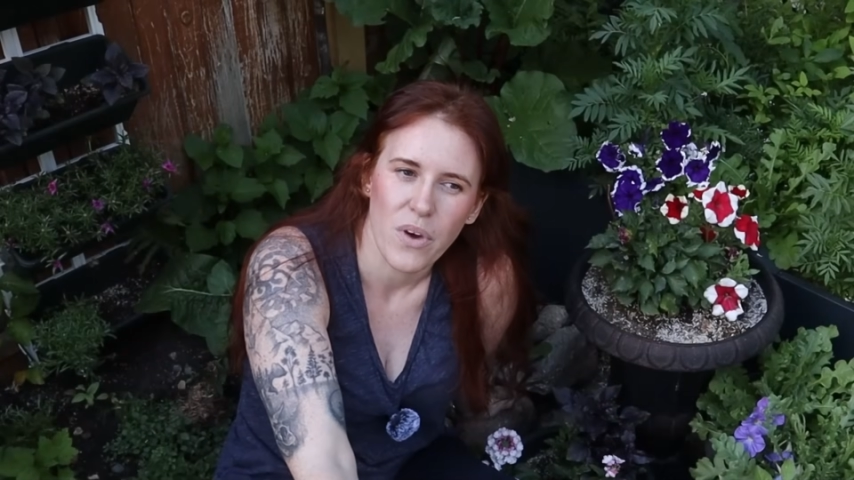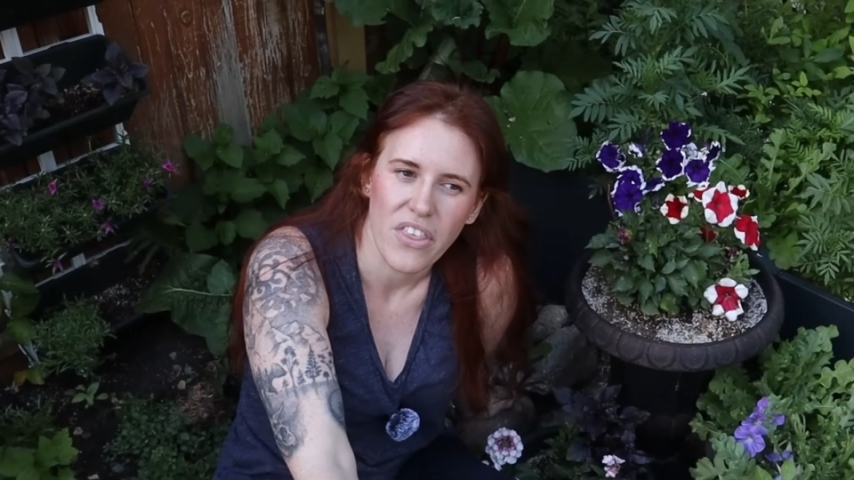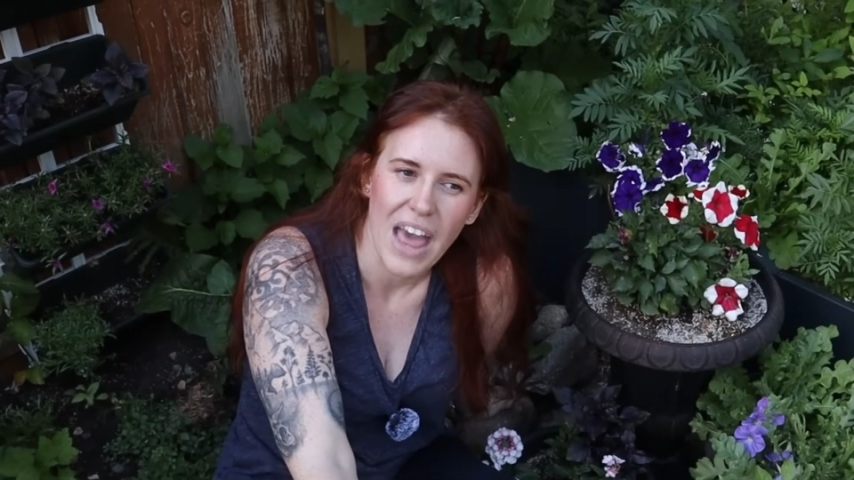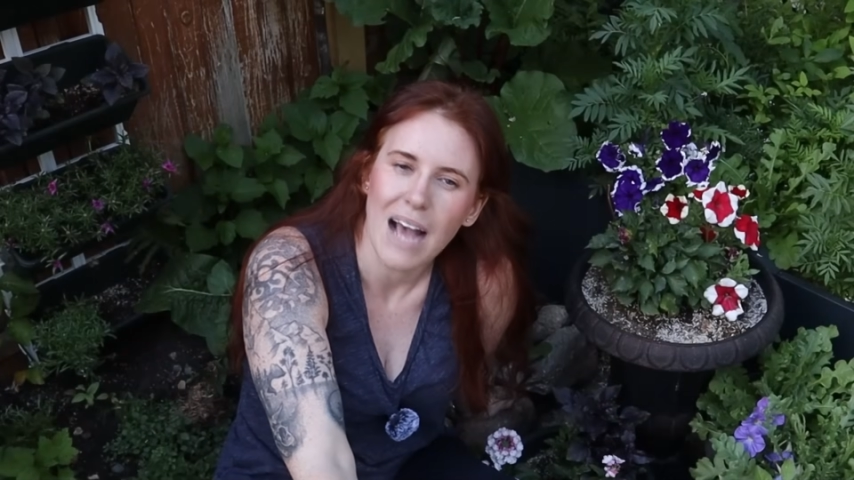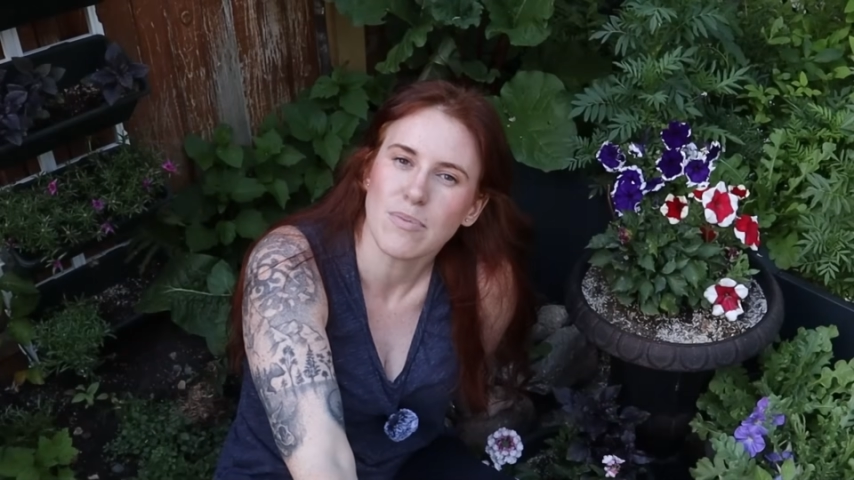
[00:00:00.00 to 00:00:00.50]

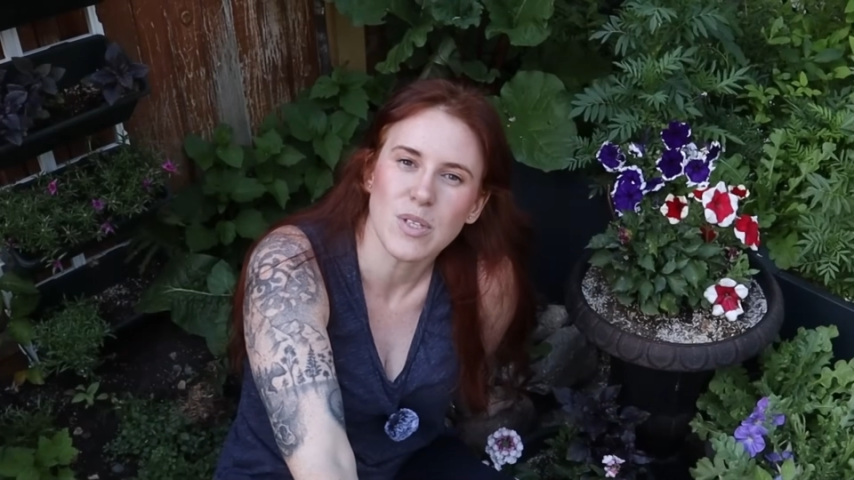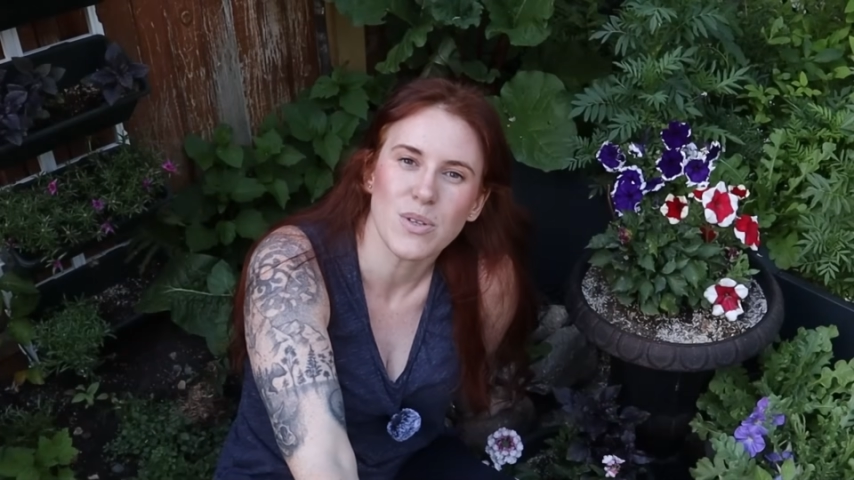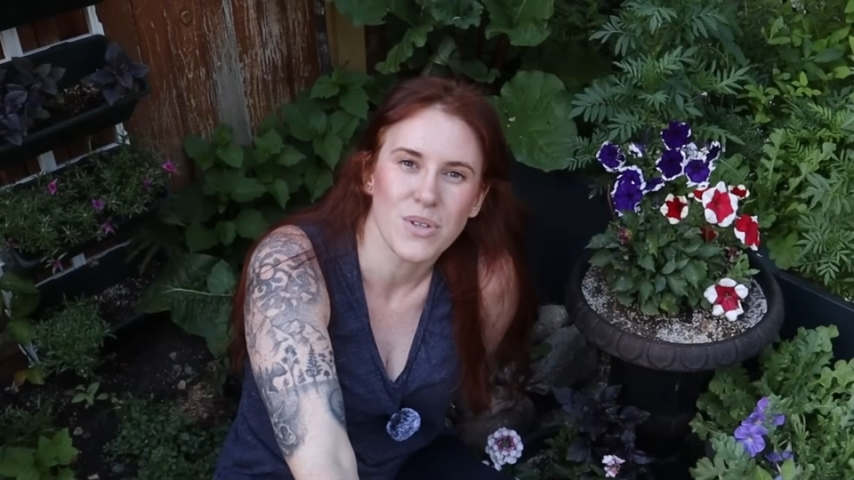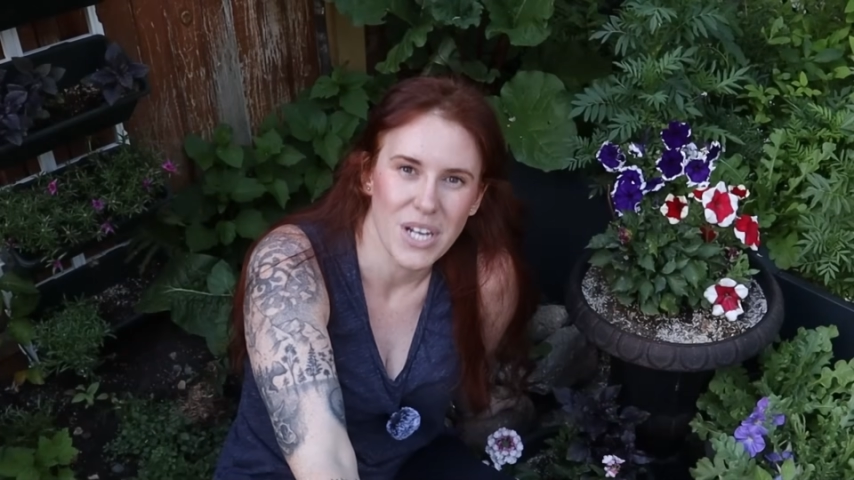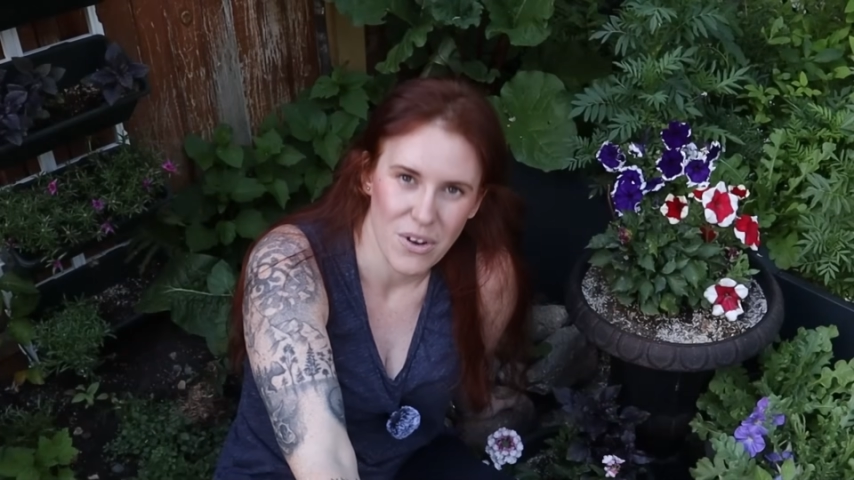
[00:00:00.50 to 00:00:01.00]
with
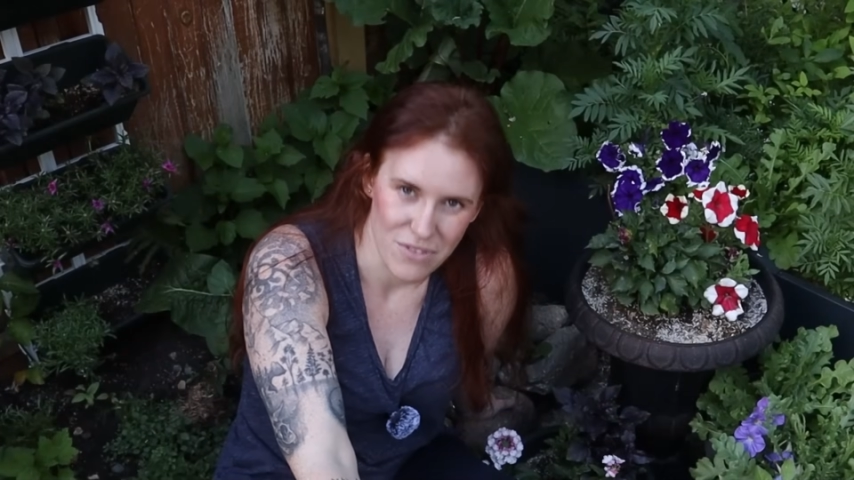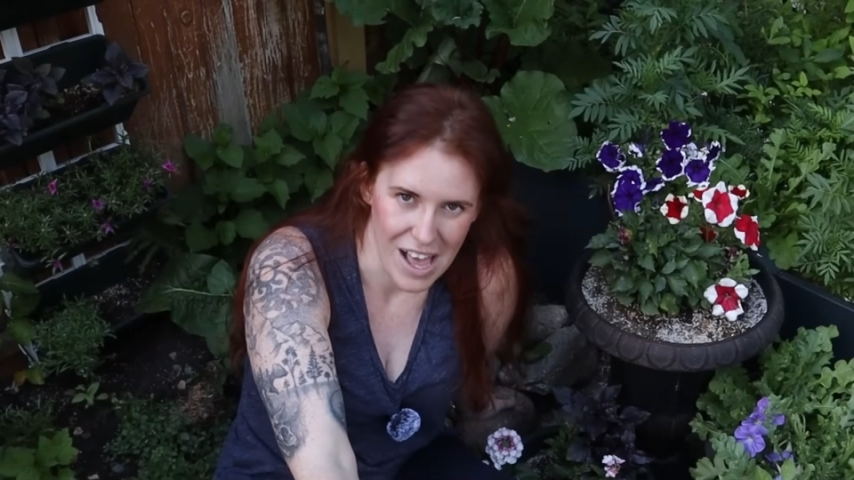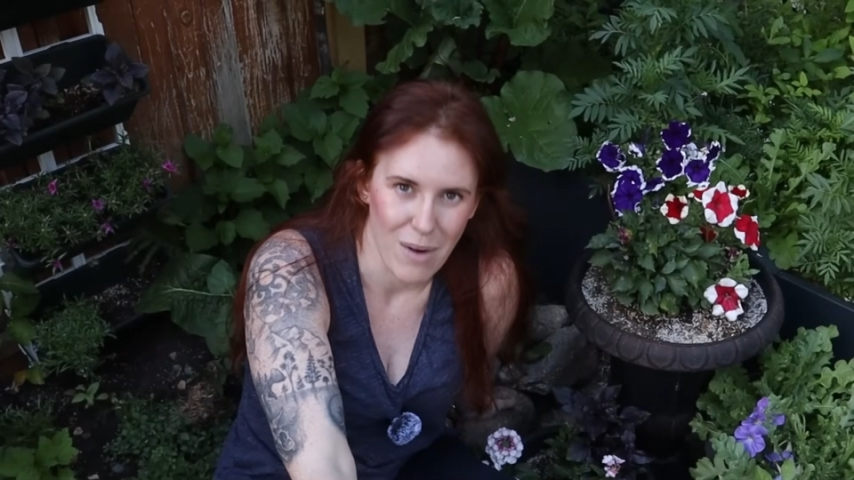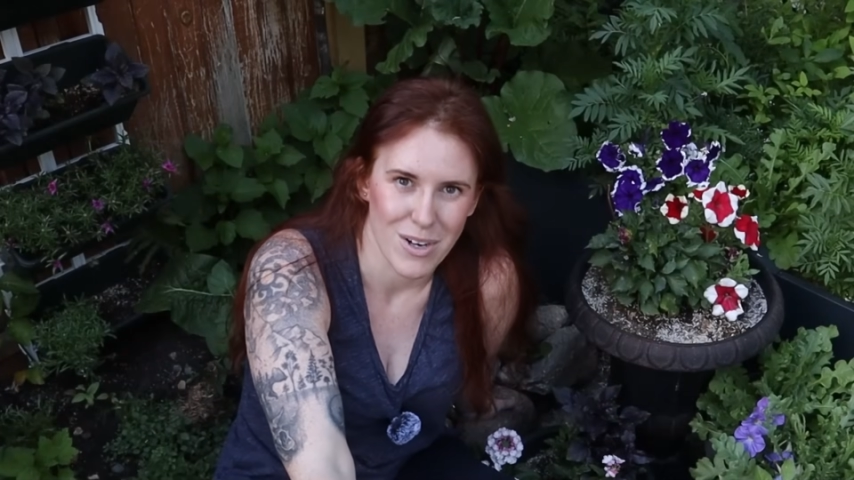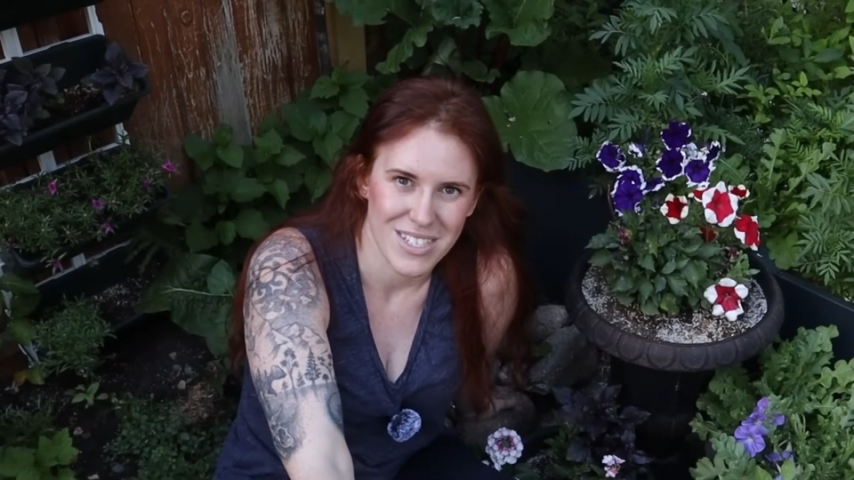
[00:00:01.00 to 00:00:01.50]
absolutely no
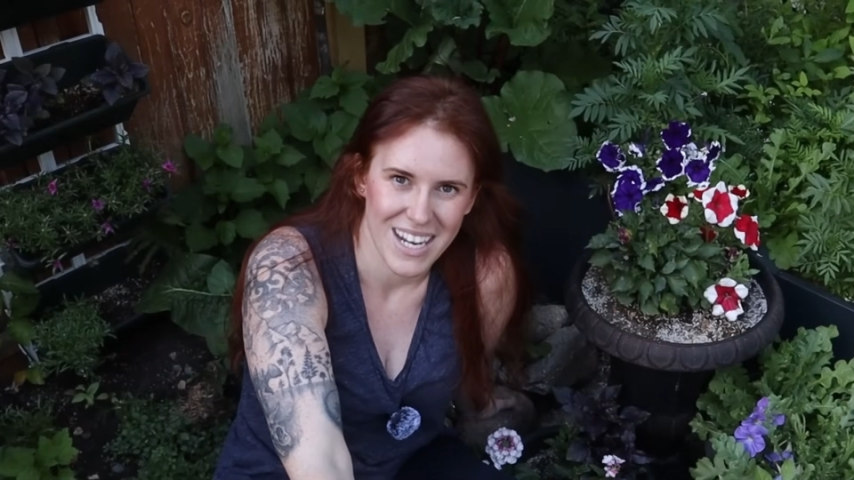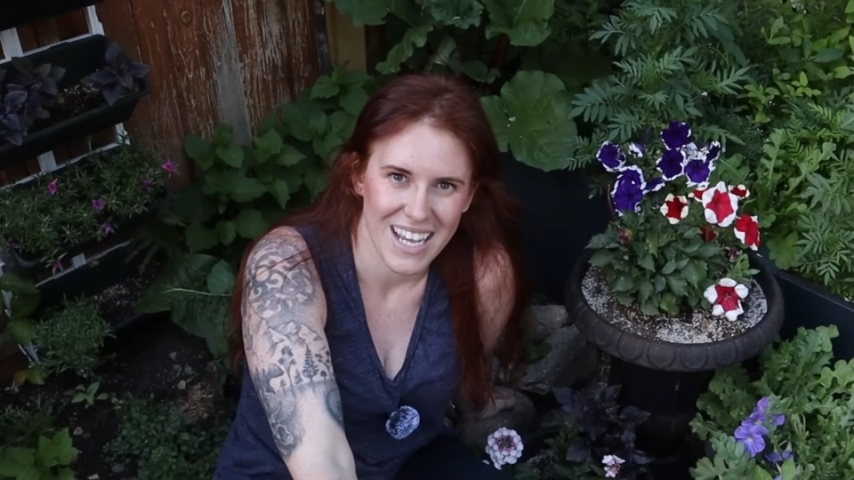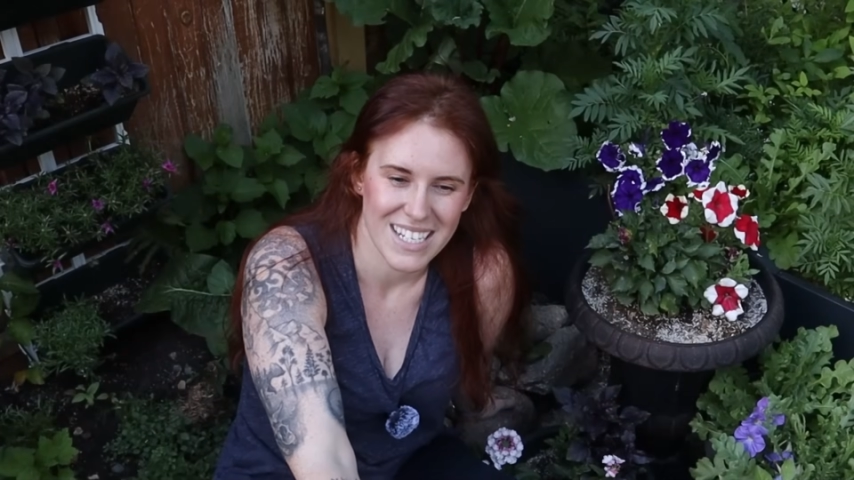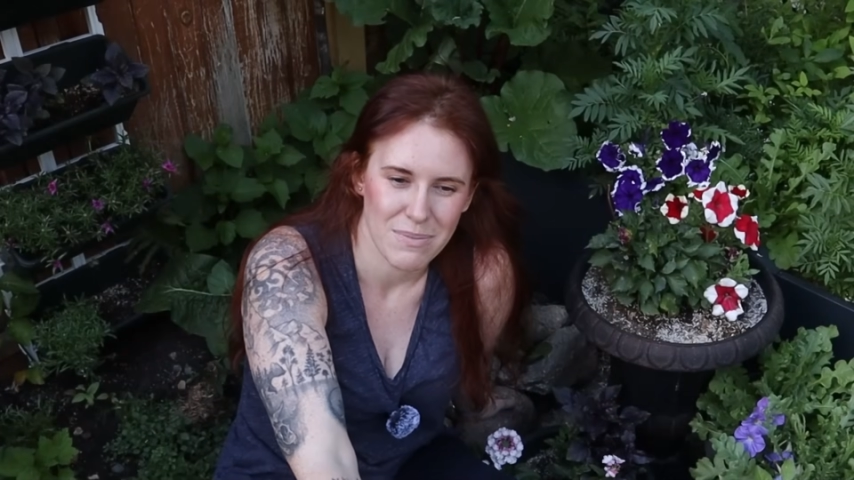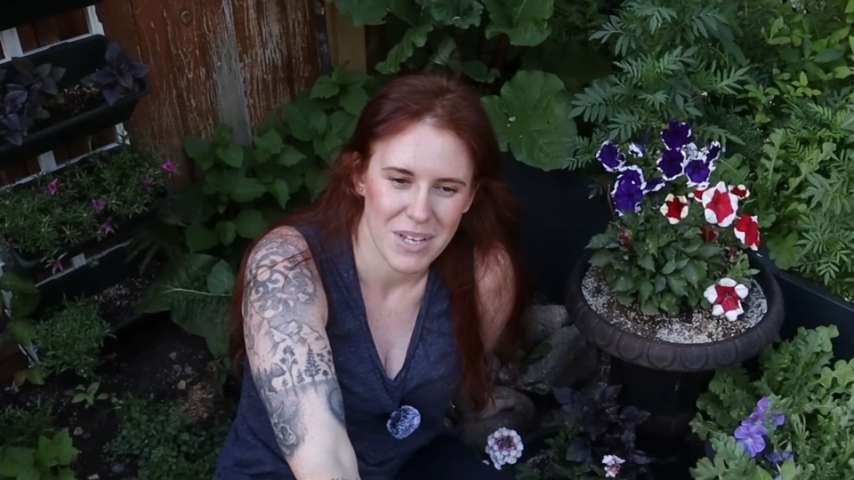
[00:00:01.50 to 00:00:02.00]
flowers in it